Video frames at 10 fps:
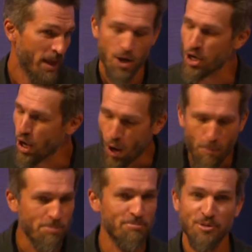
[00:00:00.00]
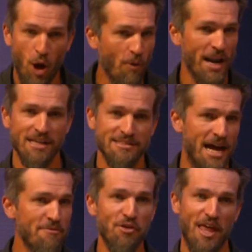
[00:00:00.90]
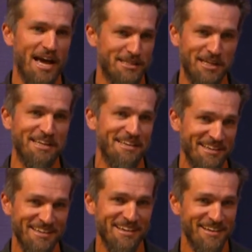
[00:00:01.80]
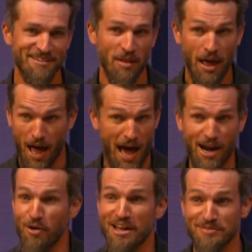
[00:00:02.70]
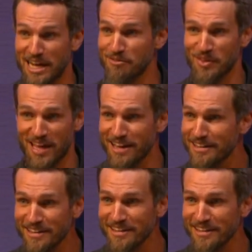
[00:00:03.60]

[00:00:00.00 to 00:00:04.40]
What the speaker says: Nope. No one has time for that. I don't have time for that.